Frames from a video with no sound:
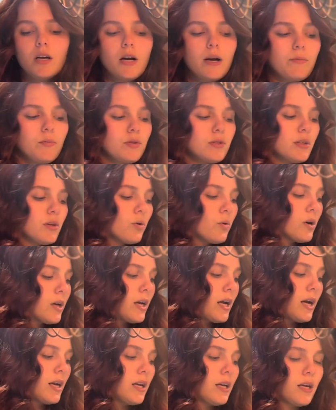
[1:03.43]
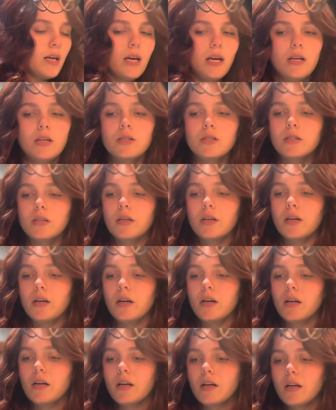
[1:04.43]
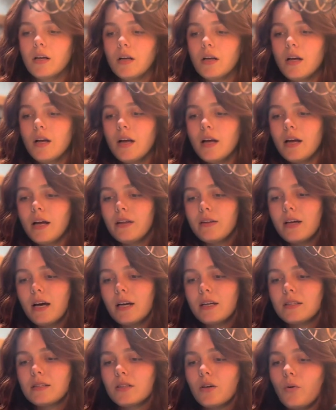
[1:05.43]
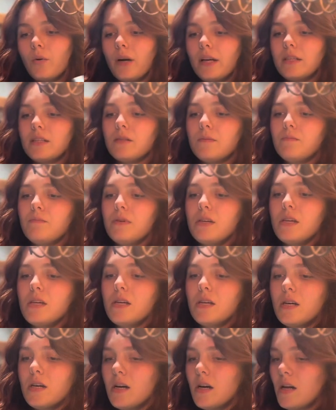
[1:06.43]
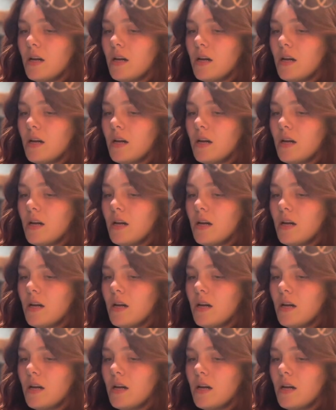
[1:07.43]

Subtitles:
I'm using organic cane sugar. And that is going to be